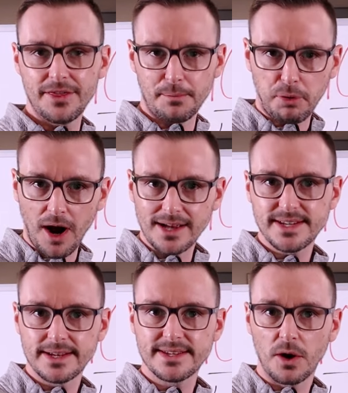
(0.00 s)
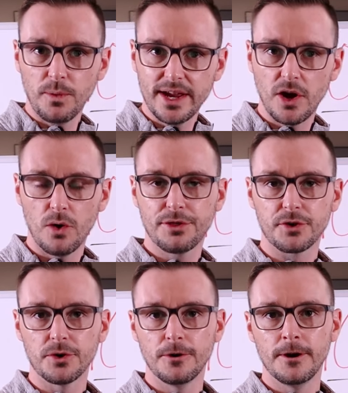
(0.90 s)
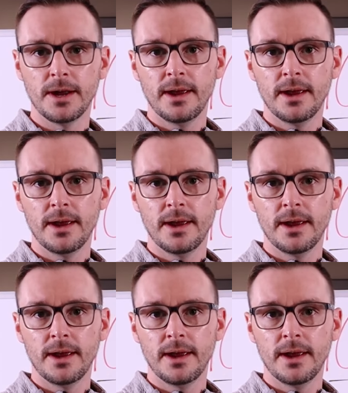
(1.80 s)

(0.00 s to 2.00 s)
the process that we go through